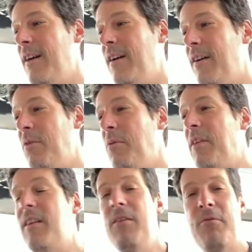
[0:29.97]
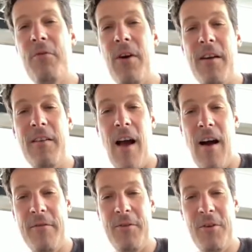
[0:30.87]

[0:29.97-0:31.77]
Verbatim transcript: uh, we see friend after